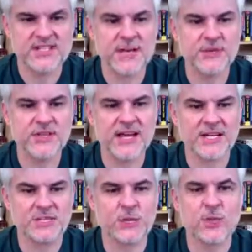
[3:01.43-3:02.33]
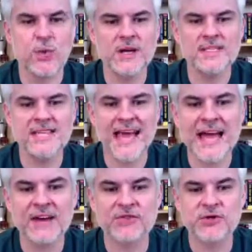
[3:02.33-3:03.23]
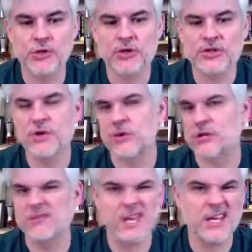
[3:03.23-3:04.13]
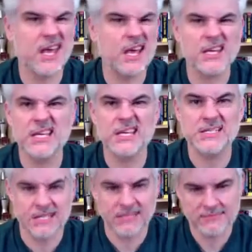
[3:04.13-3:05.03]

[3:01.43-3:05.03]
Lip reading: with the next one. What is the average order total? Again, easy.